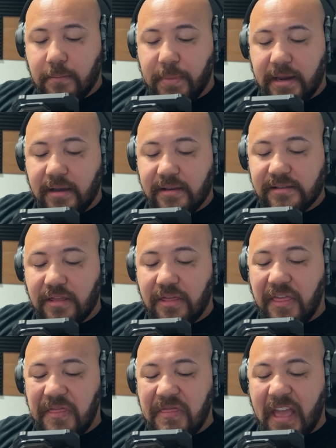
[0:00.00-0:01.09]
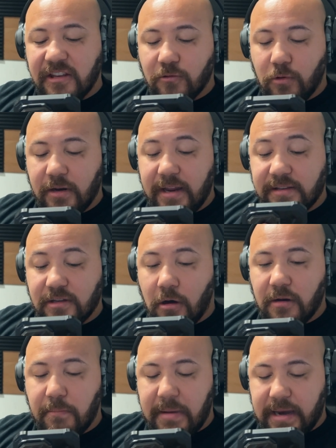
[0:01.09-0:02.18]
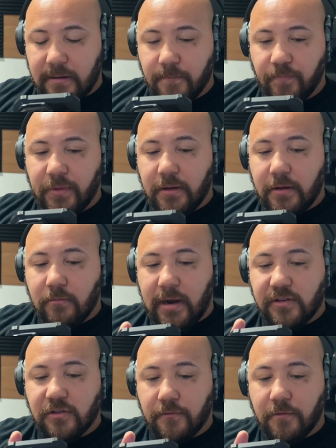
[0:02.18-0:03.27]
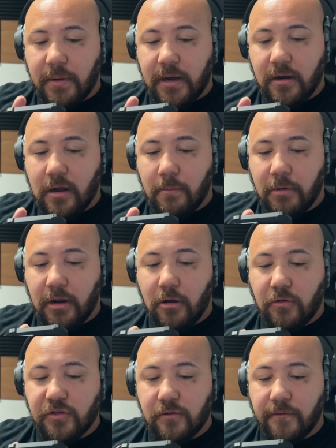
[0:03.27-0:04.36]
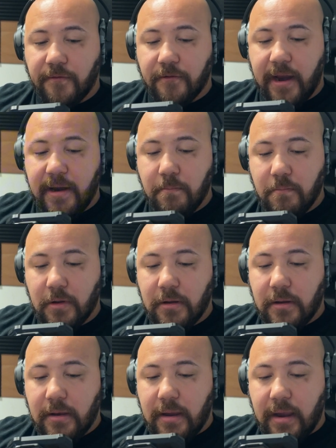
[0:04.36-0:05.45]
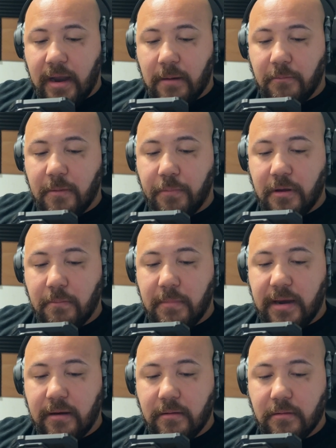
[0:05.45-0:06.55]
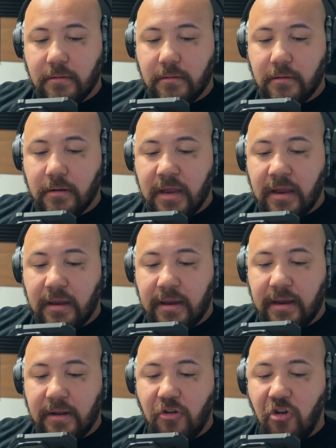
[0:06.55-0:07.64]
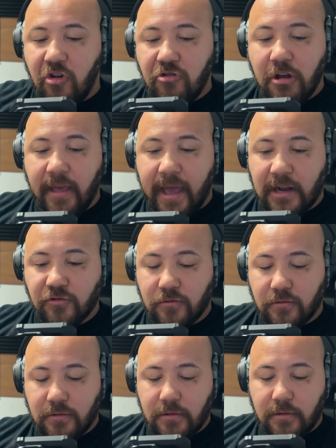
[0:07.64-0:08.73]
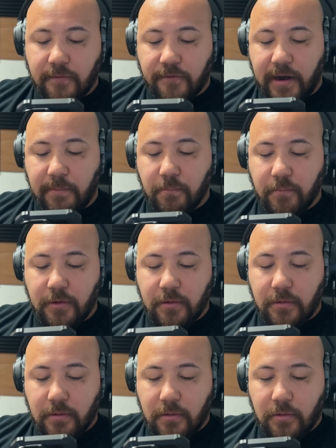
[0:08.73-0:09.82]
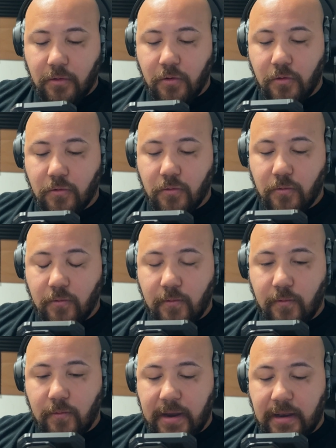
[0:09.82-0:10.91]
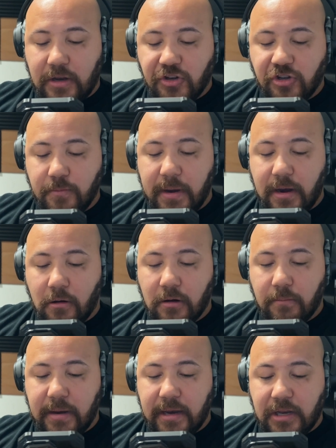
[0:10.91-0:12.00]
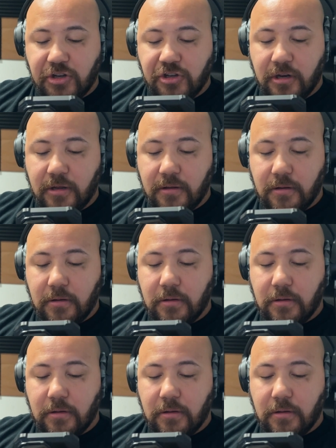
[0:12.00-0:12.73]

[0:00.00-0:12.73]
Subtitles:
because this one is on me, right? So from here, I'm gonna go to frame and I'm gonna put me into the actual frame. Cool. And it should be on me. It should have.